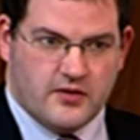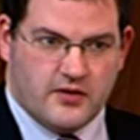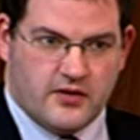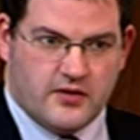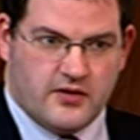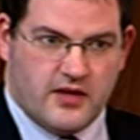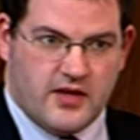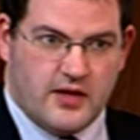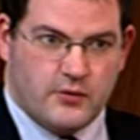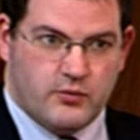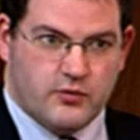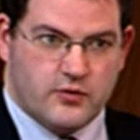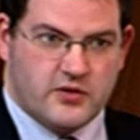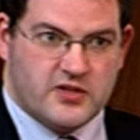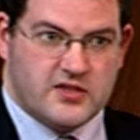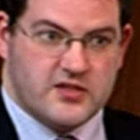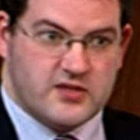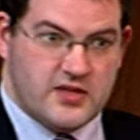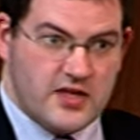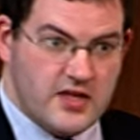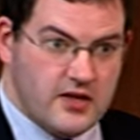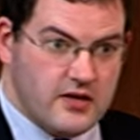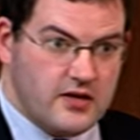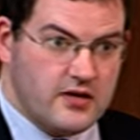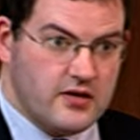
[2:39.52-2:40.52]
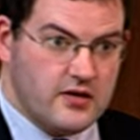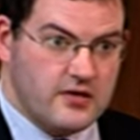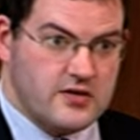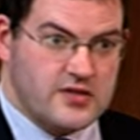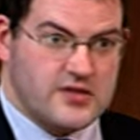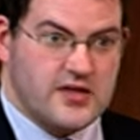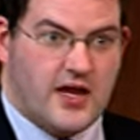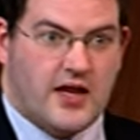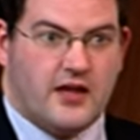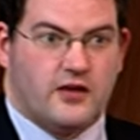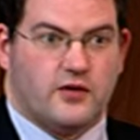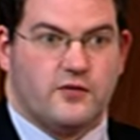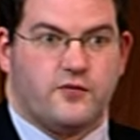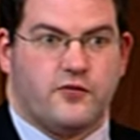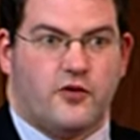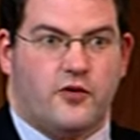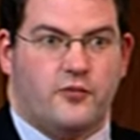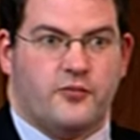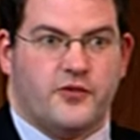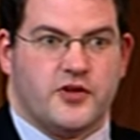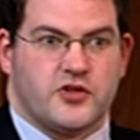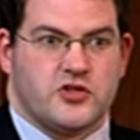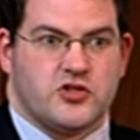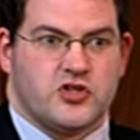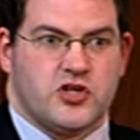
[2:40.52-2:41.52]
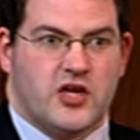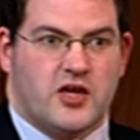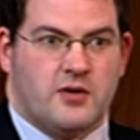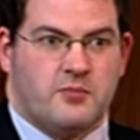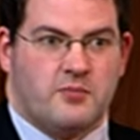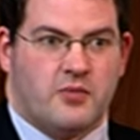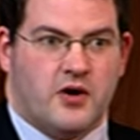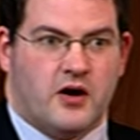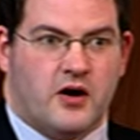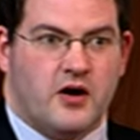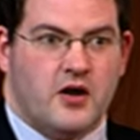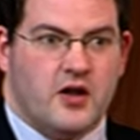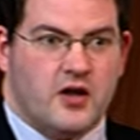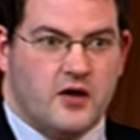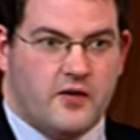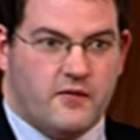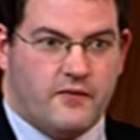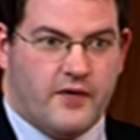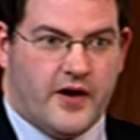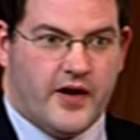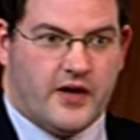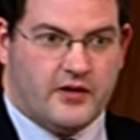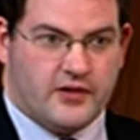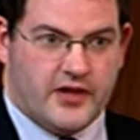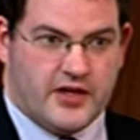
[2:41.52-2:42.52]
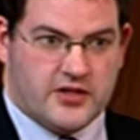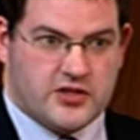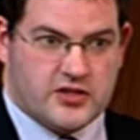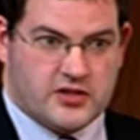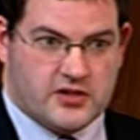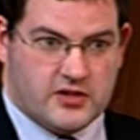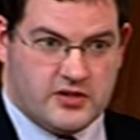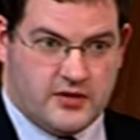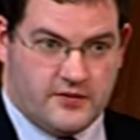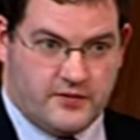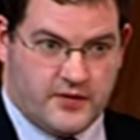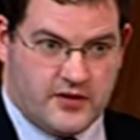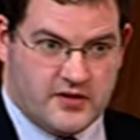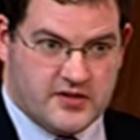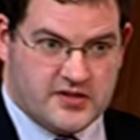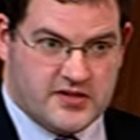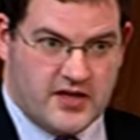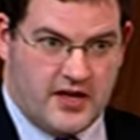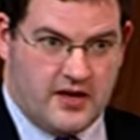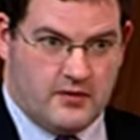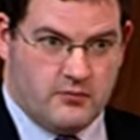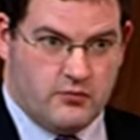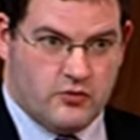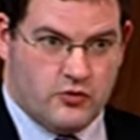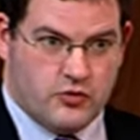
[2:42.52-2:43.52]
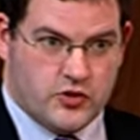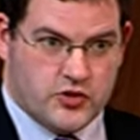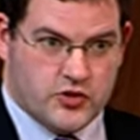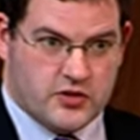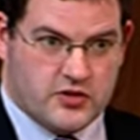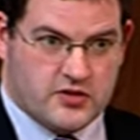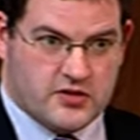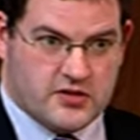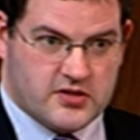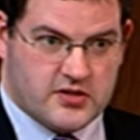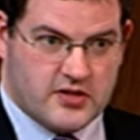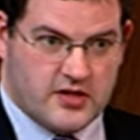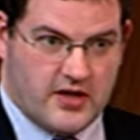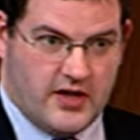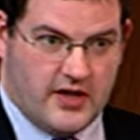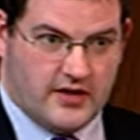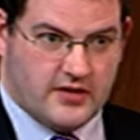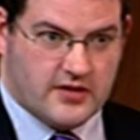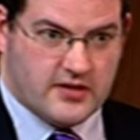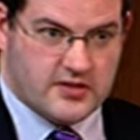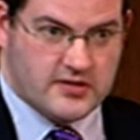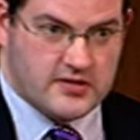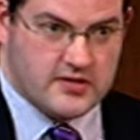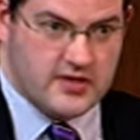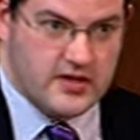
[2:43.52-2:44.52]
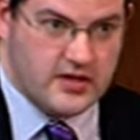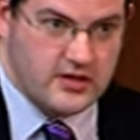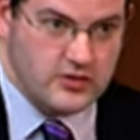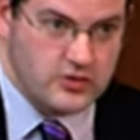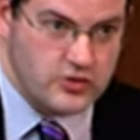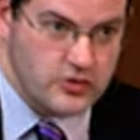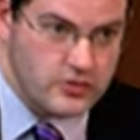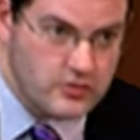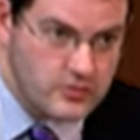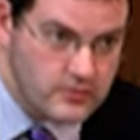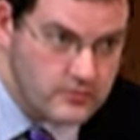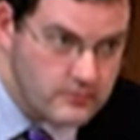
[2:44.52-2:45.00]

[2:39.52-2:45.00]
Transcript: that they would seek consent from this chamber via legislative consent motions at this stage?